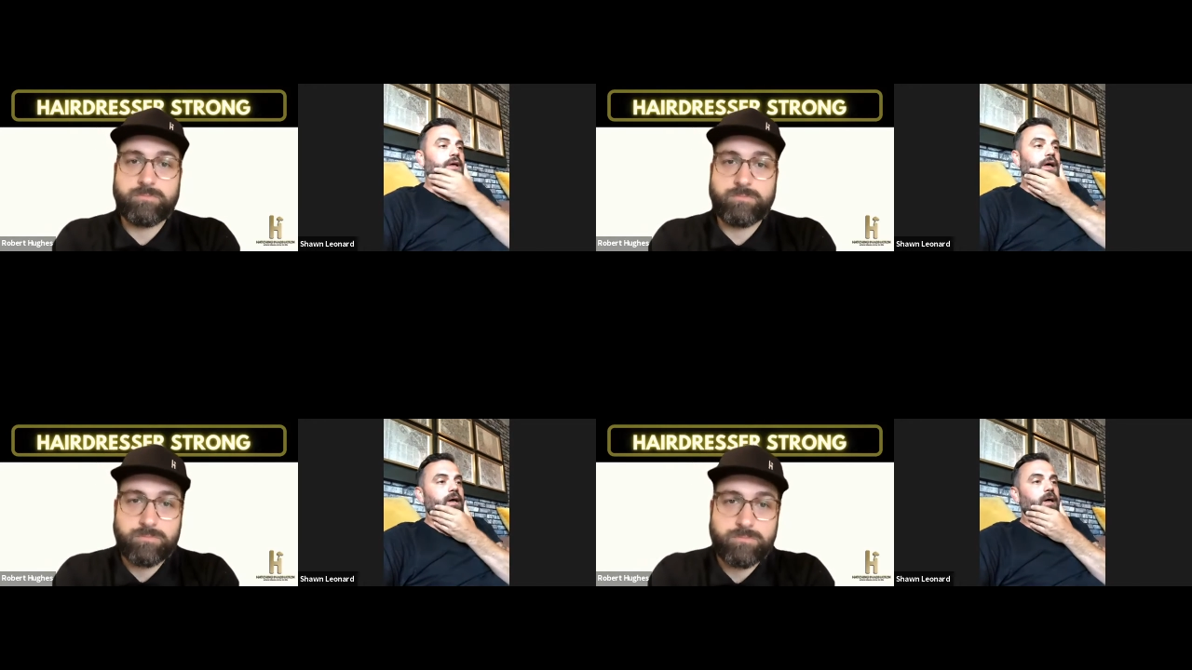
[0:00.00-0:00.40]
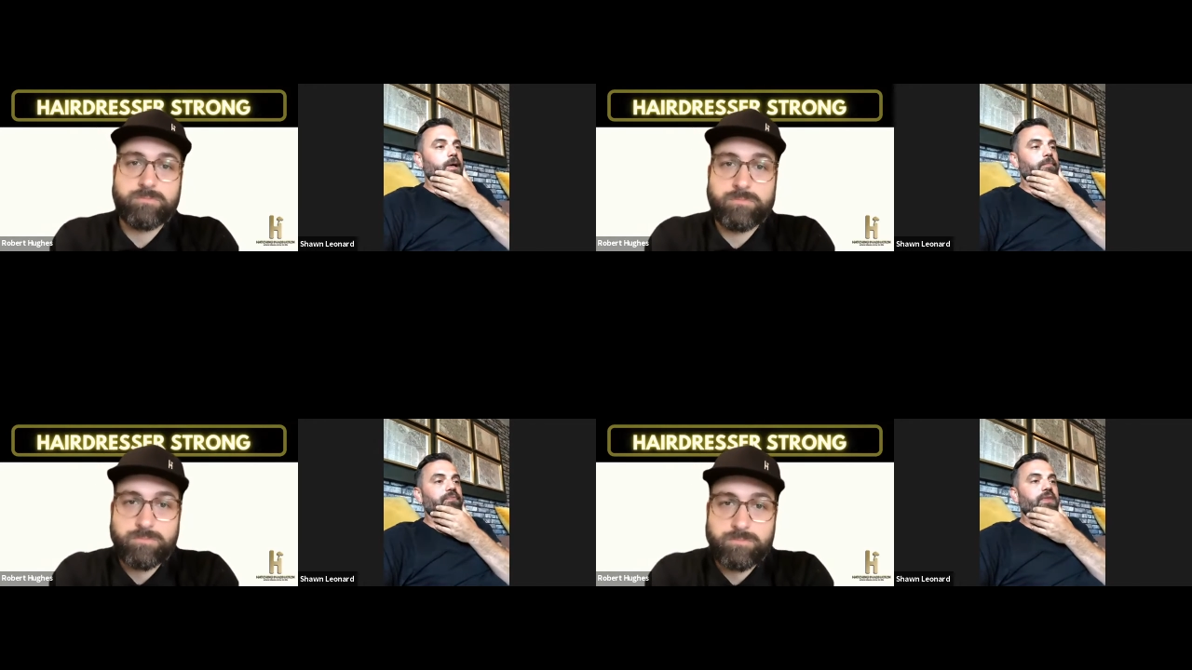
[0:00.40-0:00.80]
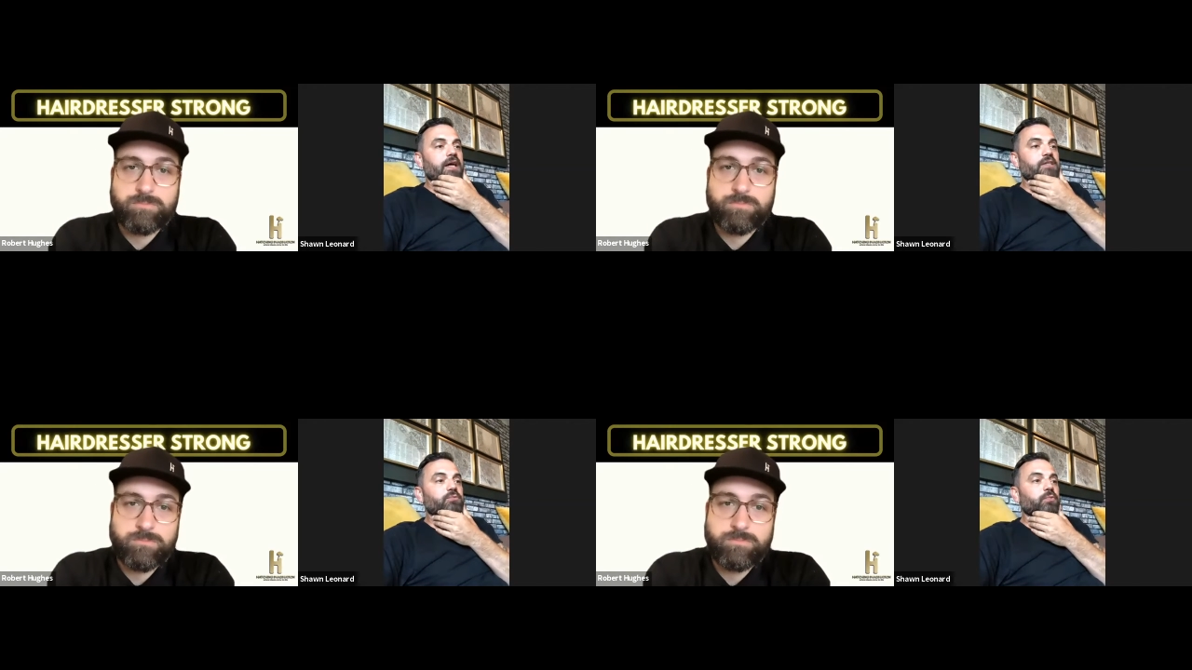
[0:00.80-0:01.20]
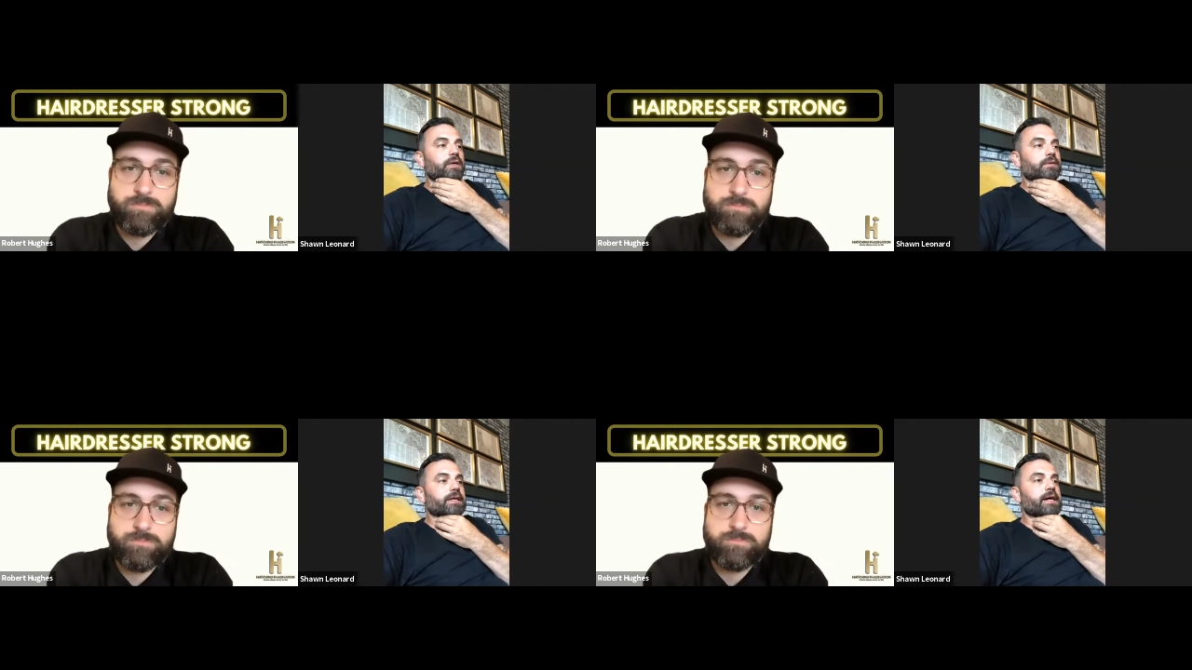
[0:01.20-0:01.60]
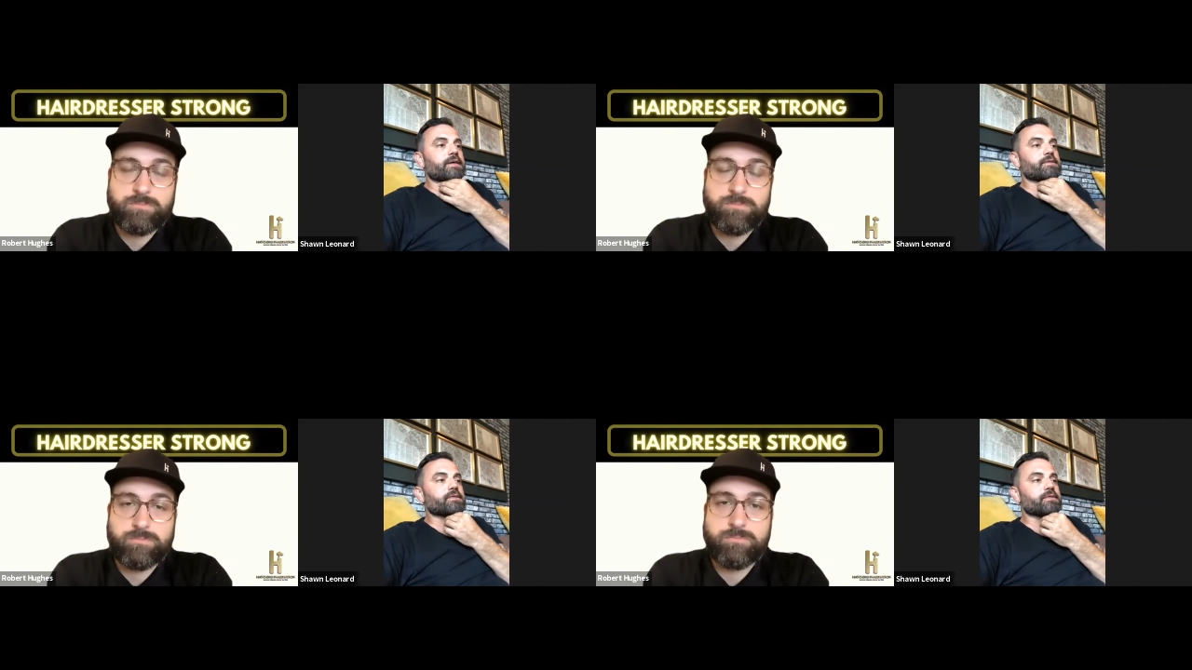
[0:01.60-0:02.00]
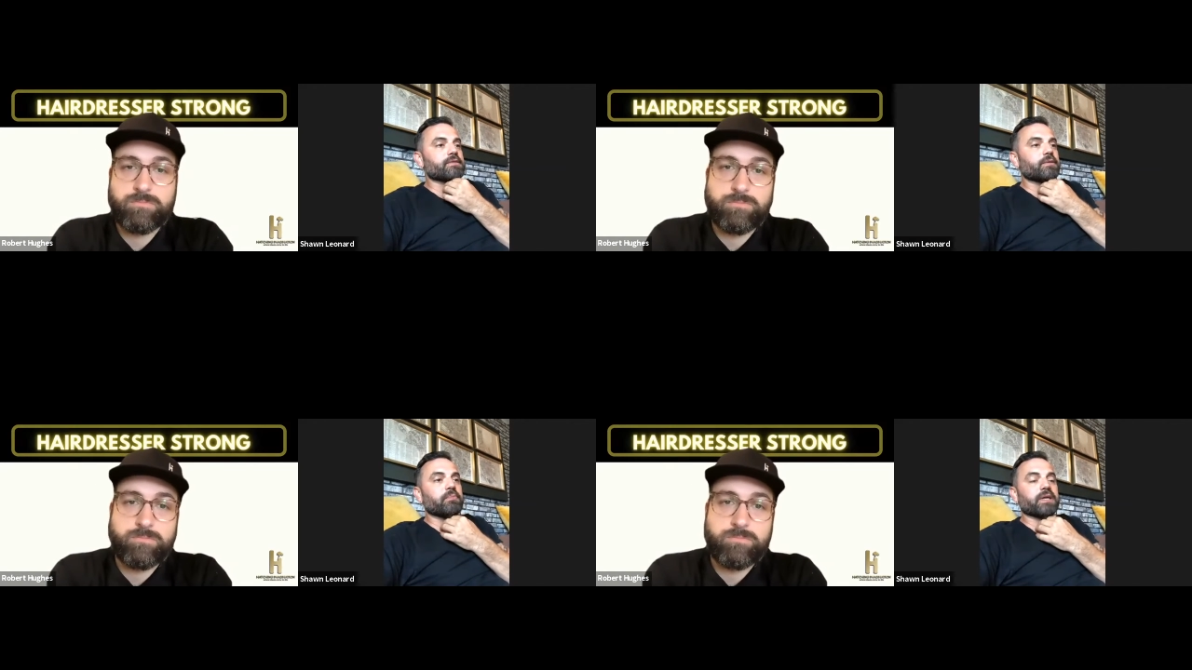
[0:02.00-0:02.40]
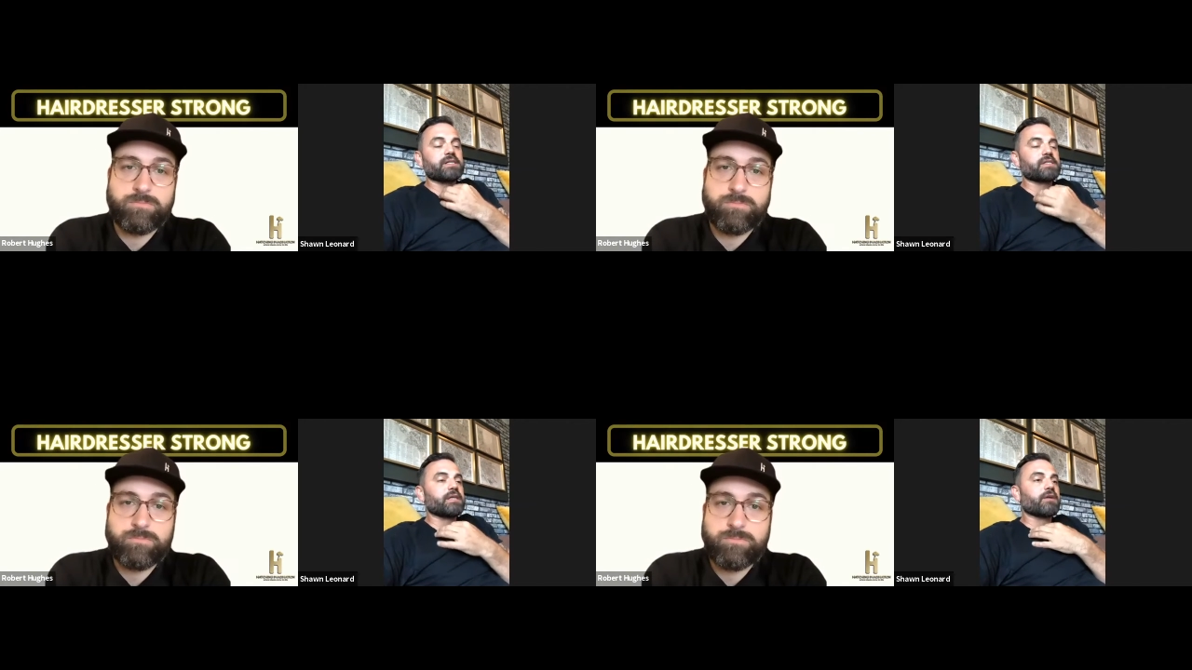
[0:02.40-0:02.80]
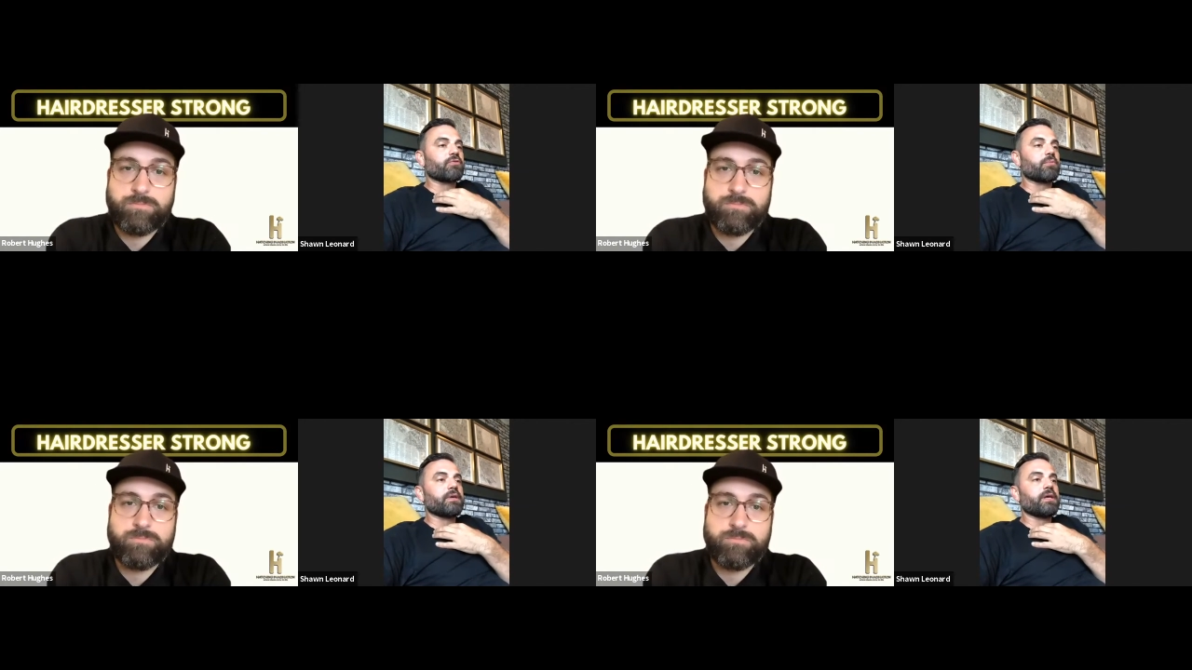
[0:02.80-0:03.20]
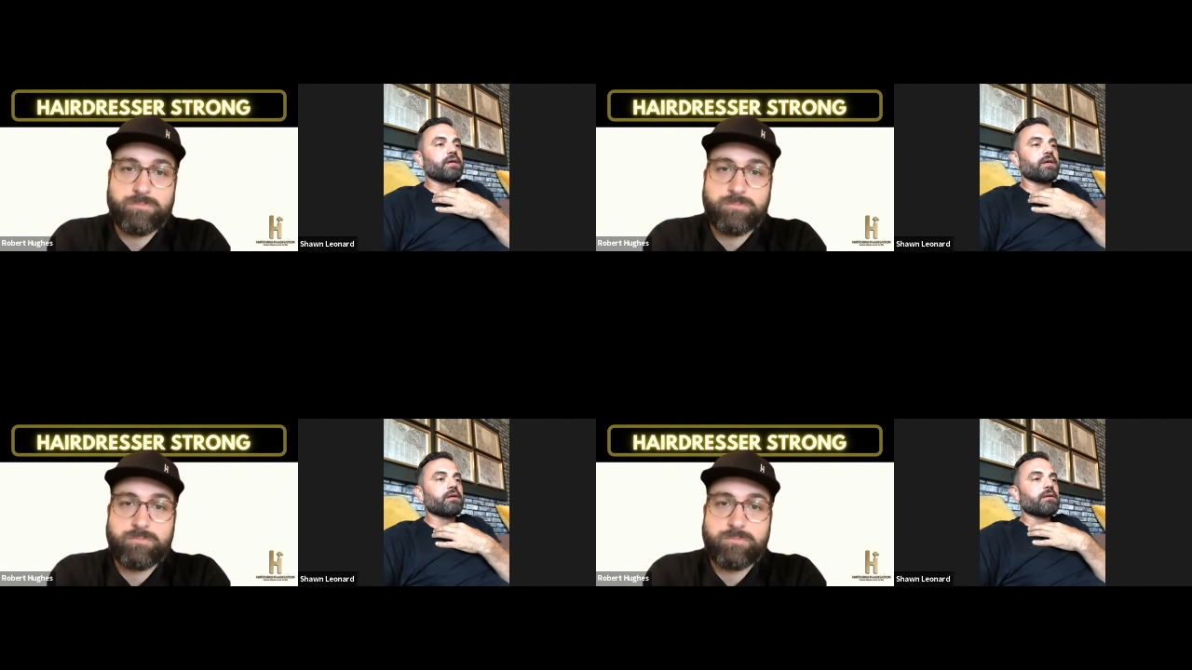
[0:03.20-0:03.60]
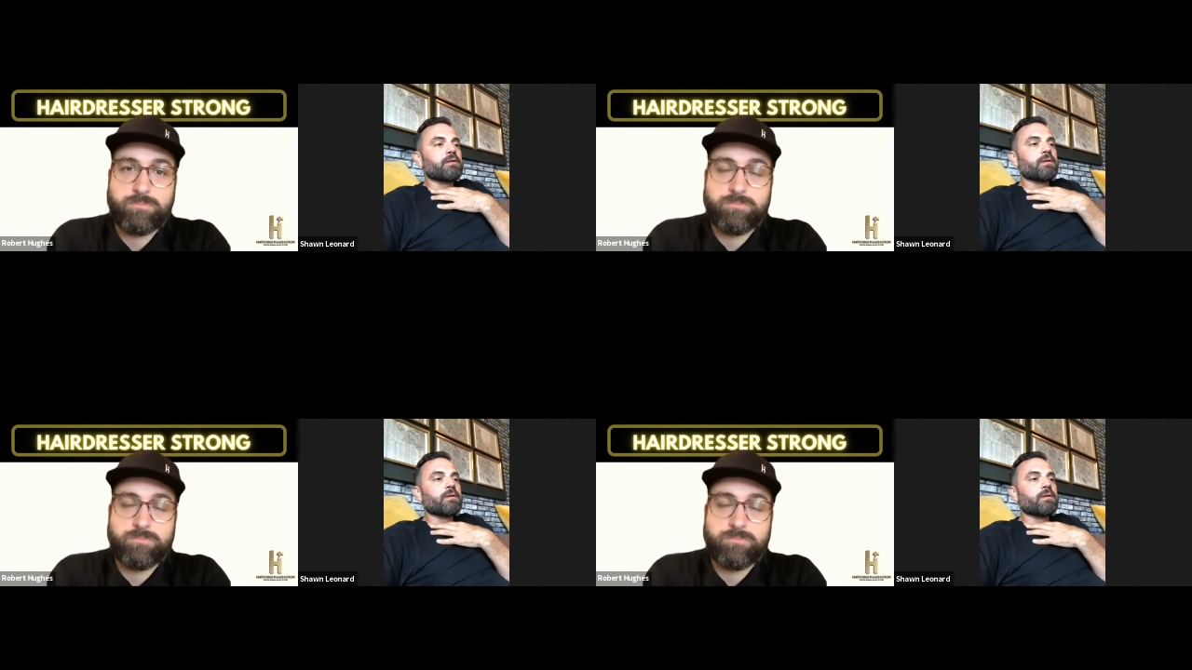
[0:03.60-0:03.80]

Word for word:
Speaker 1: Um, as well as the biggest thing for me